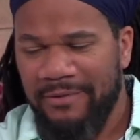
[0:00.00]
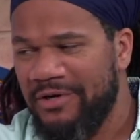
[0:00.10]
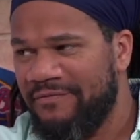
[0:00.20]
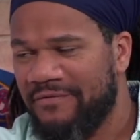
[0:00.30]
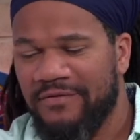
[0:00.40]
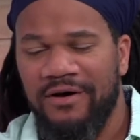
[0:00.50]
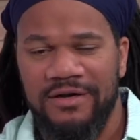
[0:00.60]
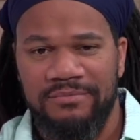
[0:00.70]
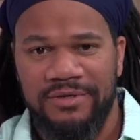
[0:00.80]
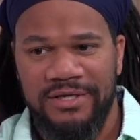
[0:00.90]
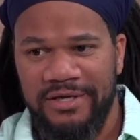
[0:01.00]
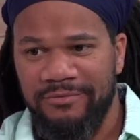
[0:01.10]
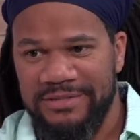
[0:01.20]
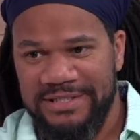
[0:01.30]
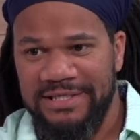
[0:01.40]
I wouldn't even have called it bullying. It
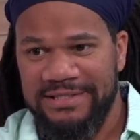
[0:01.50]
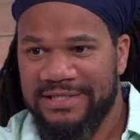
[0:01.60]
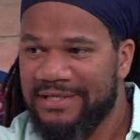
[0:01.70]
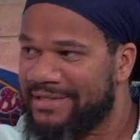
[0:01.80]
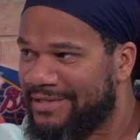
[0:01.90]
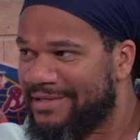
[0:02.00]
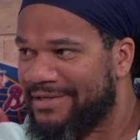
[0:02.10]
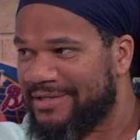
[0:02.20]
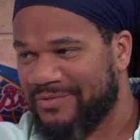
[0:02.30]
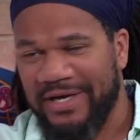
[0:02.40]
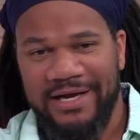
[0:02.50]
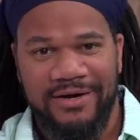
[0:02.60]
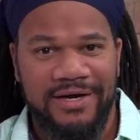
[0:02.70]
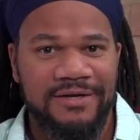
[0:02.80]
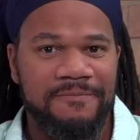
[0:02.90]
was teasing, is what I
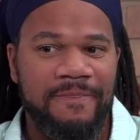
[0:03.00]
caught.